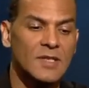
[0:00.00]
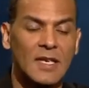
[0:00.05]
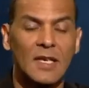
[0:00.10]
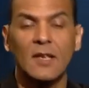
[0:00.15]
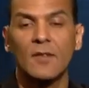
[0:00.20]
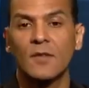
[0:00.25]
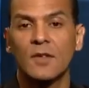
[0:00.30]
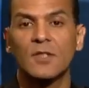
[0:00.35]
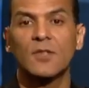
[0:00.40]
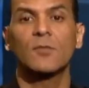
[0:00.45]

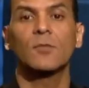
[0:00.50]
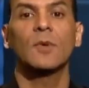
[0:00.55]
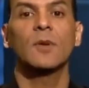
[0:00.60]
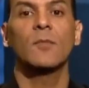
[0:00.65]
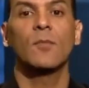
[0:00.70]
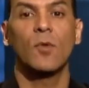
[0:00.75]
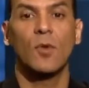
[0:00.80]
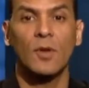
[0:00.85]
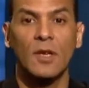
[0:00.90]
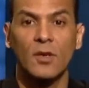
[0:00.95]
Television will be
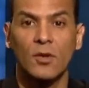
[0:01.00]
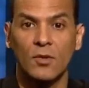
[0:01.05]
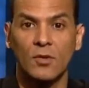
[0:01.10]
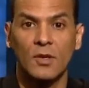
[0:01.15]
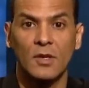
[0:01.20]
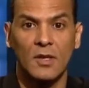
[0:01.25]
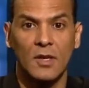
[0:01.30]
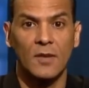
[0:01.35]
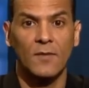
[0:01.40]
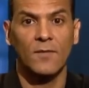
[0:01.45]
more than good
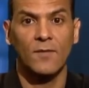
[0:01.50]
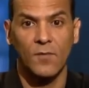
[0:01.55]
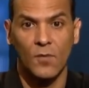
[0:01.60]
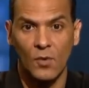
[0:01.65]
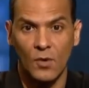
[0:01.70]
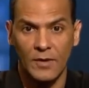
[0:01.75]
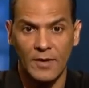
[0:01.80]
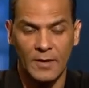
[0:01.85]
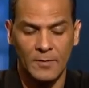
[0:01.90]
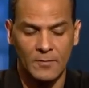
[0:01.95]
enough
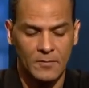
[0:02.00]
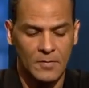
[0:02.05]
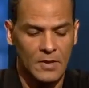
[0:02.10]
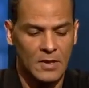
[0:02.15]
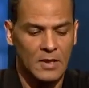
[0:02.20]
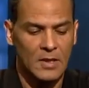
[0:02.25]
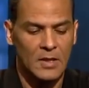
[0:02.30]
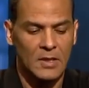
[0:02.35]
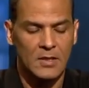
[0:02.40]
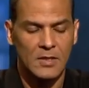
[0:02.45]
for them.
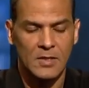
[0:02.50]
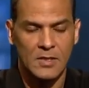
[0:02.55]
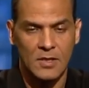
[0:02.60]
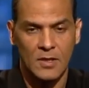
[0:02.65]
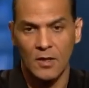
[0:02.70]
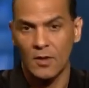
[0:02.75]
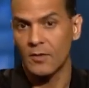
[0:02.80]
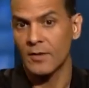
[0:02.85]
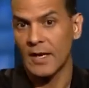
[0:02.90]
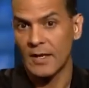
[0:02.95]

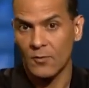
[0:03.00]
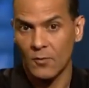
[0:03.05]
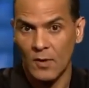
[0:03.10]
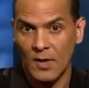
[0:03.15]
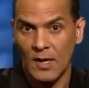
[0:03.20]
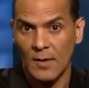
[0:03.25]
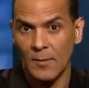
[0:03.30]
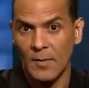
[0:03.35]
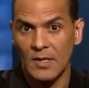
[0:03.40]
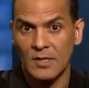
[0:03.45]
So that's
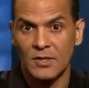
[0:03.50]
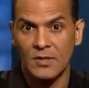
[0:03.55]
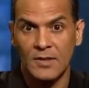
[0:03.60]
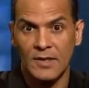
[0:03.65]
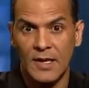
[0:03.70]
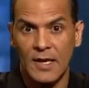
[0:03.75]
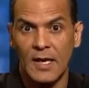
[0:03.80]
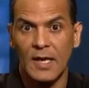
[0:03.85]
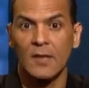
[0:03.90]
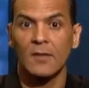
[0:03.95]
why I
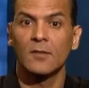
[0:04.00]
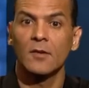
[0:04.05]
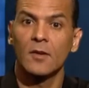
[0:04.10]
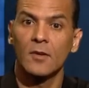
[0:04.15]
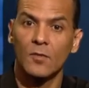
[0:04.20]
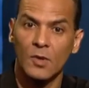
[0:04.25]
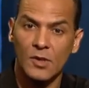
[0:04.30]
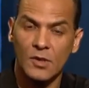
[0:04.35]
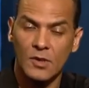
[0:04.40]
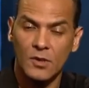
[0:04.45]
mentioned that,
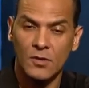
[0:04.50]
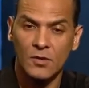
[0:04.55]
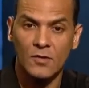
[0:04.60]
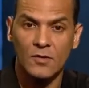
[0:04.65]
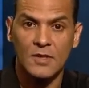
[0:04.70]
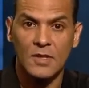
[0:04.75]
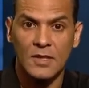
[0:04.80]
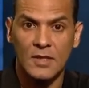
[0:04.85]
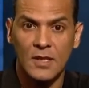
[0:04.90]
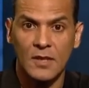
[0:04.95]
where you can
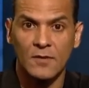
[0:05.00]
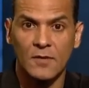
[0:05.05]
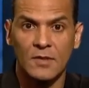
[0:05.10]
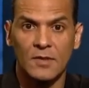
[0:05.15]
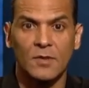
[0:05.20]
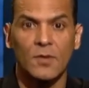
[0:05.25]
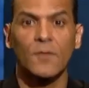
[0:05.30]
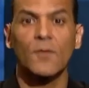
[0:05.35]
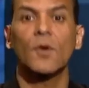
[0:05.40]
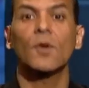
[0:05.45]
use a
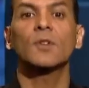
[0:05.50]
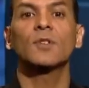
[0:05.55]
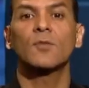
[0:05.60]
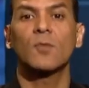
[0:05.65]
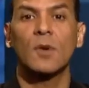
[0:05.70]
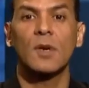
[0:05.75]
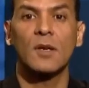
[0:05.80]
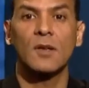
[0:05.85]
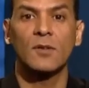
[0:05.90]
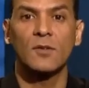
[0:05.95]
television. Of course, you
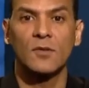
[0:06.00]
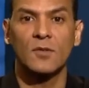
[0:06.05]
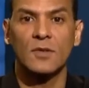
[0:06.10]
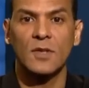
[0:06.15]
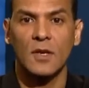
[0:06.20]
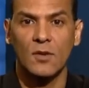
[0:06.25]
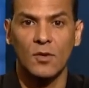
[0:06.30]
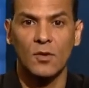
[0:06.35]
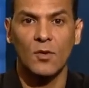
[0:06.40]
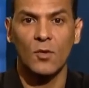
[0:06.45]
want to use
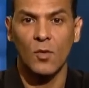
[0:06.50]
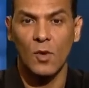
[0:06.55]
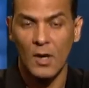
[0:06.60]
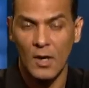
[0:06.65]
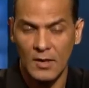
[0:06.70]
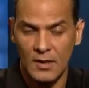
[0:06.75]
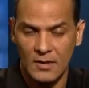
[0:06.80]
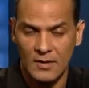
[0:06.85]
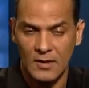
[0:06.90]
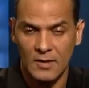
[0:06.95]
a good
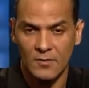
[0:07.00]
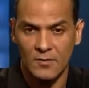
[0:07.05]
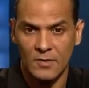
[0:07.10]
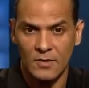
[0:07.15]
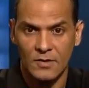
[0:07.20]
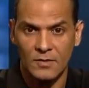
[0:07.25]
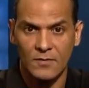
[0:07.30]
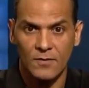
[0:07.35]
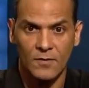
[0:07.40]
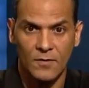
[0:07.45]
quality
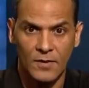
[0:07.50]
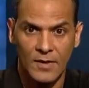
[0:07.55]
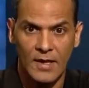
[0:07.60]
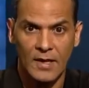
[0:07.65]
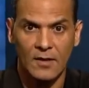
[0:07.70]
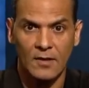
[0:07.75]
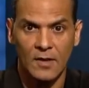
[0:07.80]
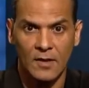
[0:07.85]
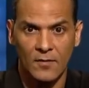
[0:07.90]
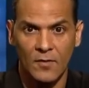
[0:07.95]
television for
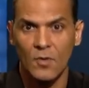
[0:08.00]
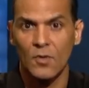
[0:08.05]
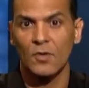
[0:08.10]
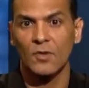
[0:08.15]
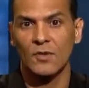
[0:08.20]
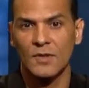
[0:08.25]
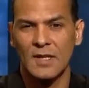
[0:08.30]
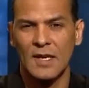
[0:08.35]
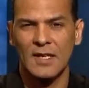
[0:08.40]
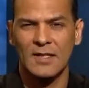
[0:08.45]
that if you're going
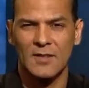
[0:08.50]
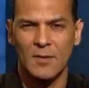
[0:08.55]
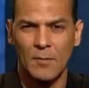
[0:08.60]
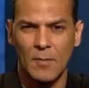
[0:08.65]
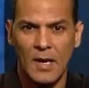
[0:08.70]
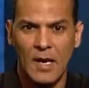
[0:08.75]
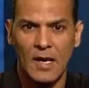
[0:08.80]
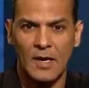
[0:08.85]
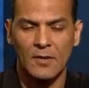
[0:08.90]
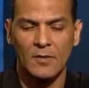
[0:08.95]
to use that as a
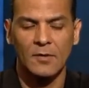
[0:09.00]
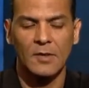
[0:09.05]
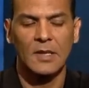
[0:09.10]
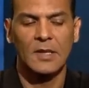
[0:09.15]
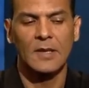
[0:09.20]
monitor.